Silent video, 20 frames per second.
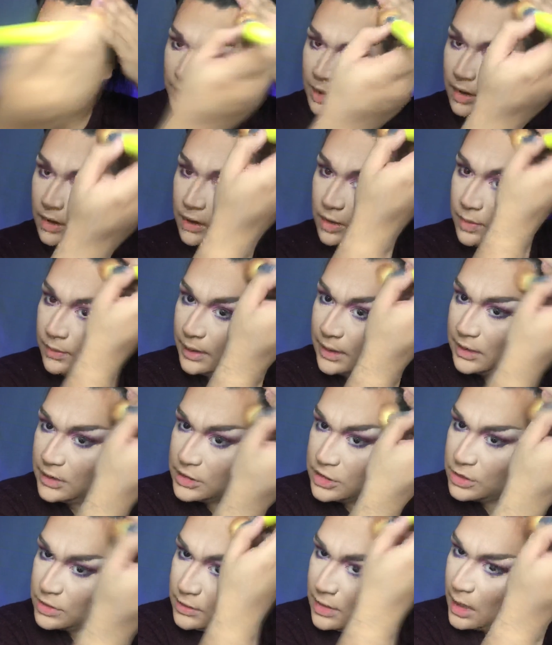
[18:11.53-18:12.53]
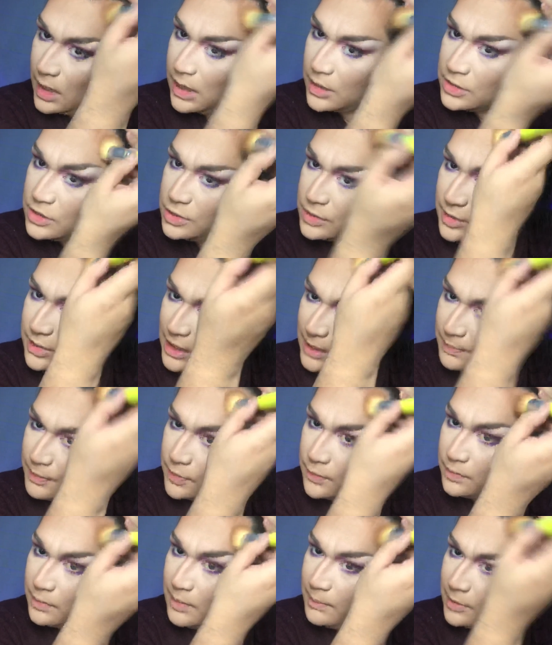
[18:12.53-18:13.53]
are going to contour the
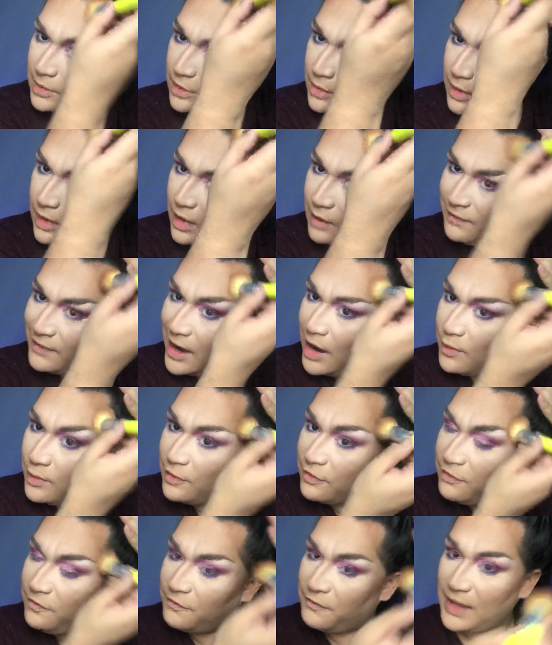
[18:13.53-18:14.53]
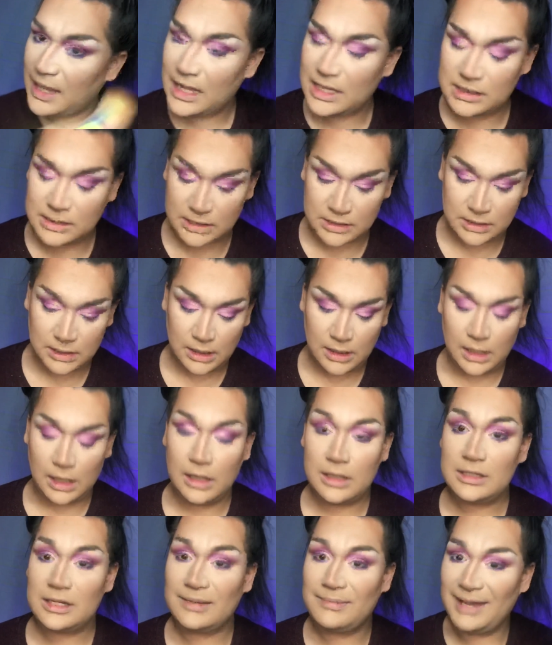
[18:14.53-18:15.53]
perimeter of our face
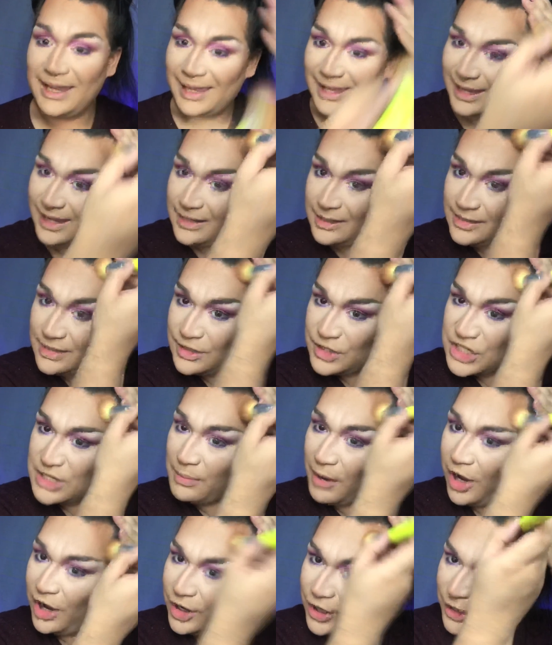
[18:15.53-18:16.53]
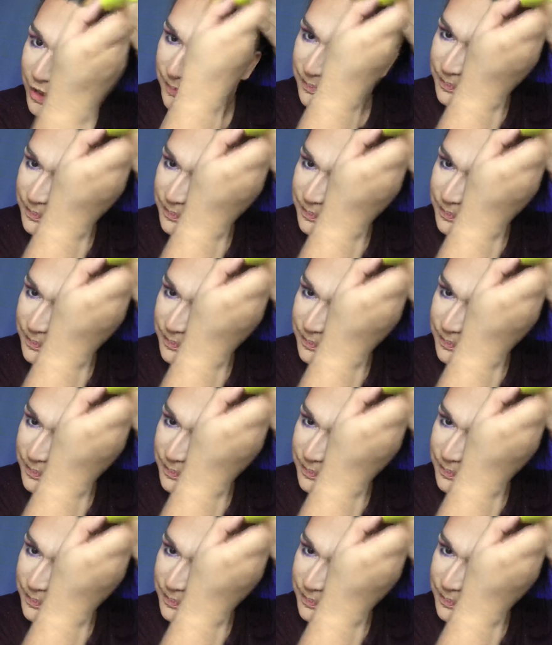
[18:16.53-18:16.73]
to make it smaller,